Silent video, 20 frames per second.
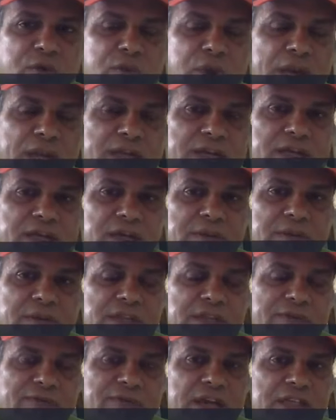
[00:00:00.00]
well determine
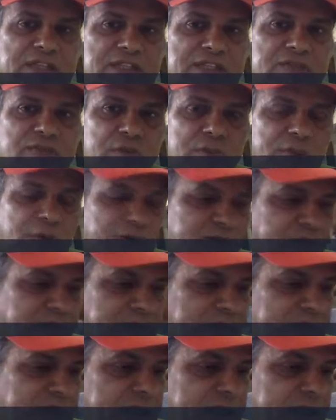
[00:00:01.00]
the fastest swimmer of the meet.